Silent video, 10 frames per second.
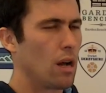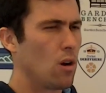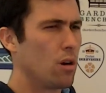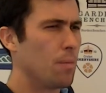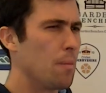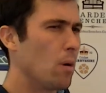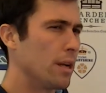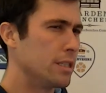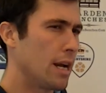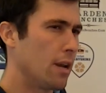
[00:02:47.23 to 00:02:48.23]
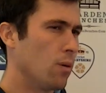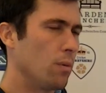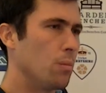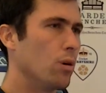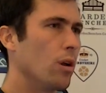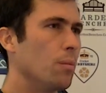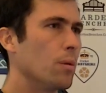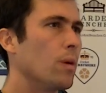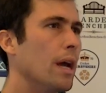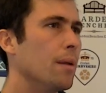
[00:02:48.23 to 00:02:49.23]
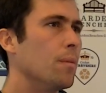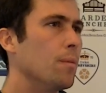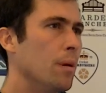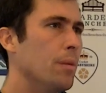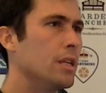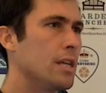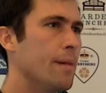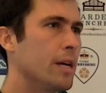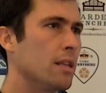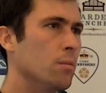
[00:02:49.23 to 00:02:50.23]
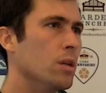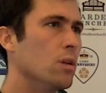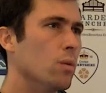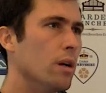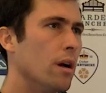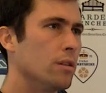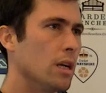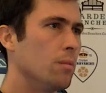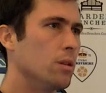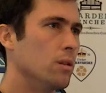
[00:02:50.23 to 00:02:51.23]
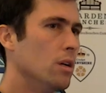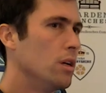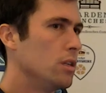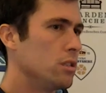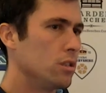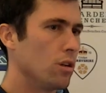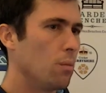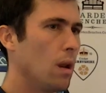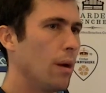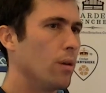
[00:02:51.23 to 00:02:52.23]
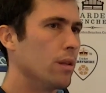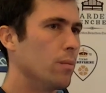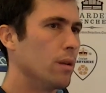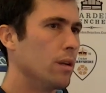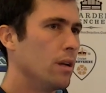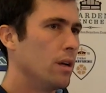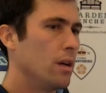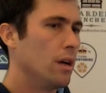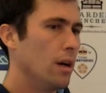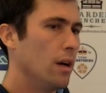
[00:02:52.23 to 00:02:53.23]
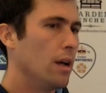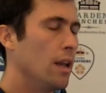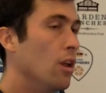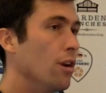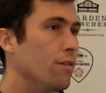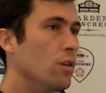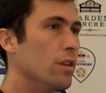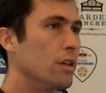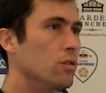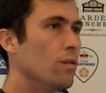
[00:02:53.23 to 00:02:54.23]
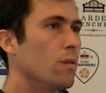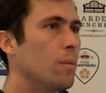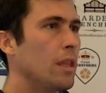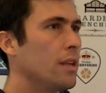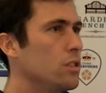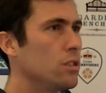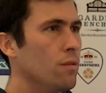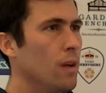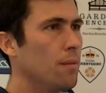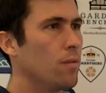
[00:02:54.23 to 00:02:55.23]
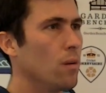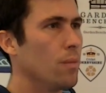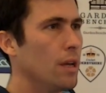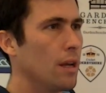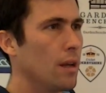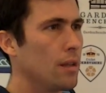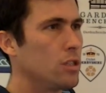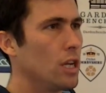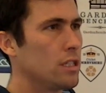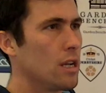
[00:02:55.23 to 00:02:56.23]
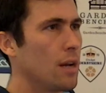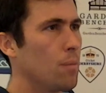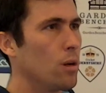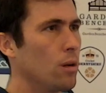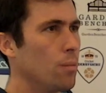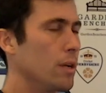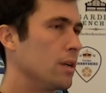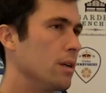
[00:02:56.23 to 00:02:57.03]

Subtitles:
can't remember exactly what we put on, but we had a bit of time out in the middle where I was able to sort of play with him and learn a few things off him, and then just develop from there. Chez and I put on a